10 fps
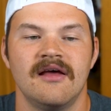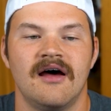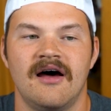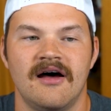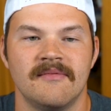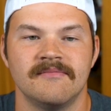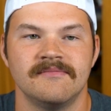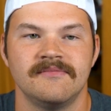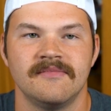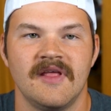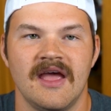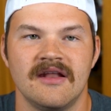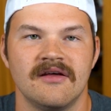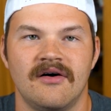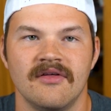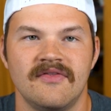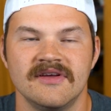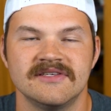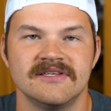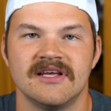and all the
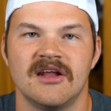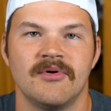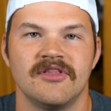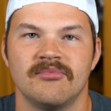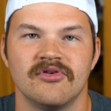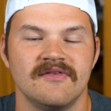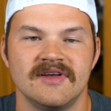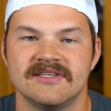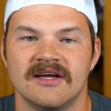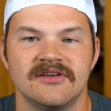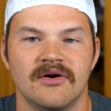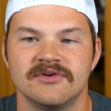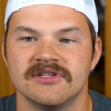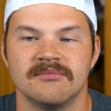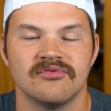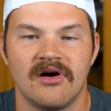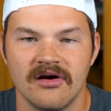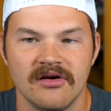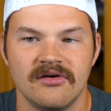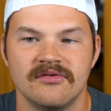things he said about the previous head coach of the
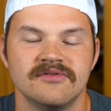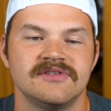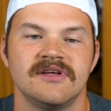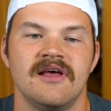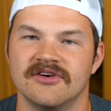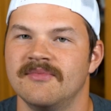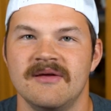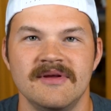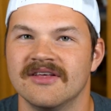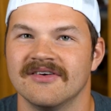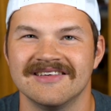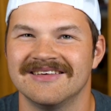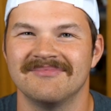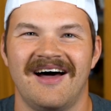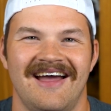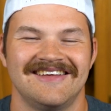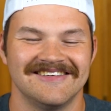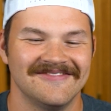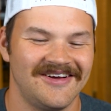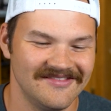Broncos. So maybe there is some bias
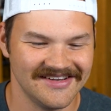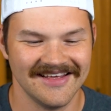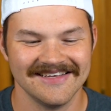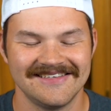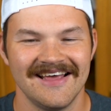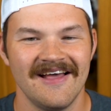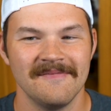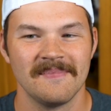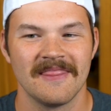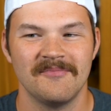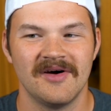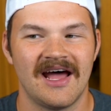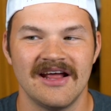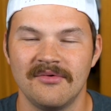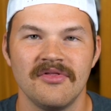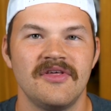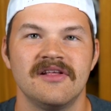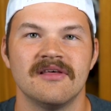involved in this. But I don't think